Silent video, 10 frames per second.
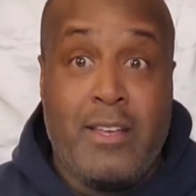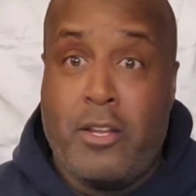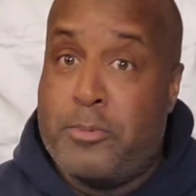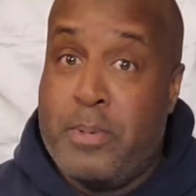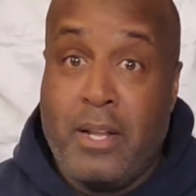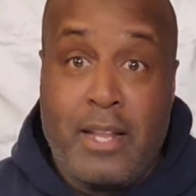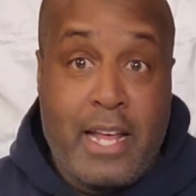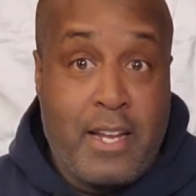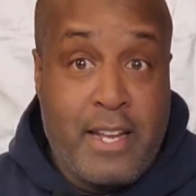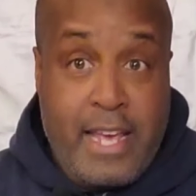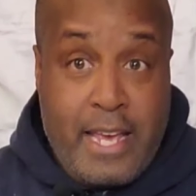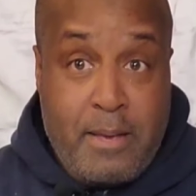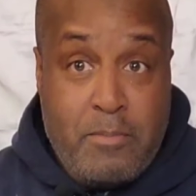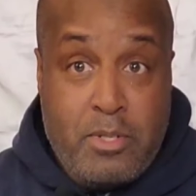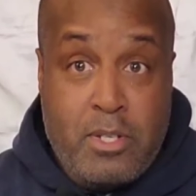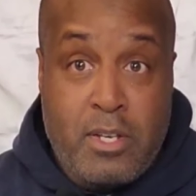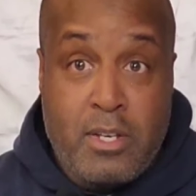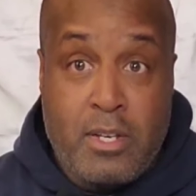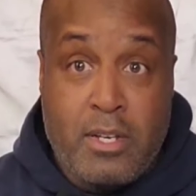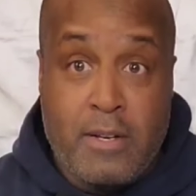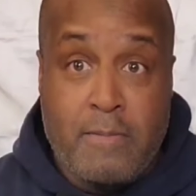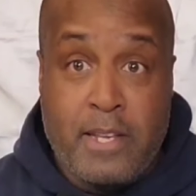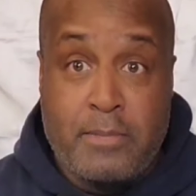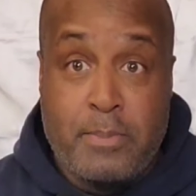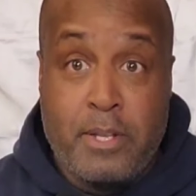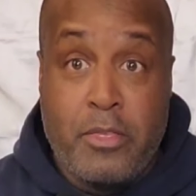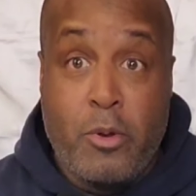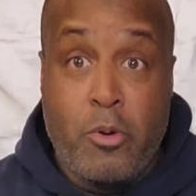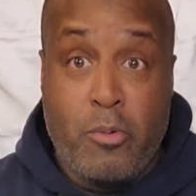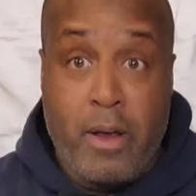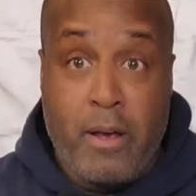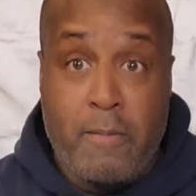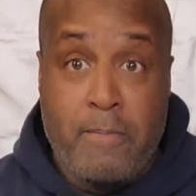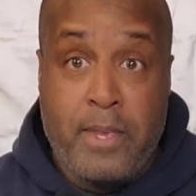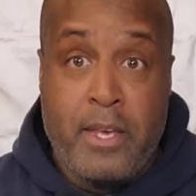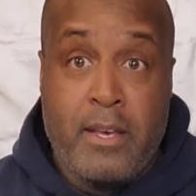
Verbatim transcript: you know, there's been a lot of names uh, that's been thrown around.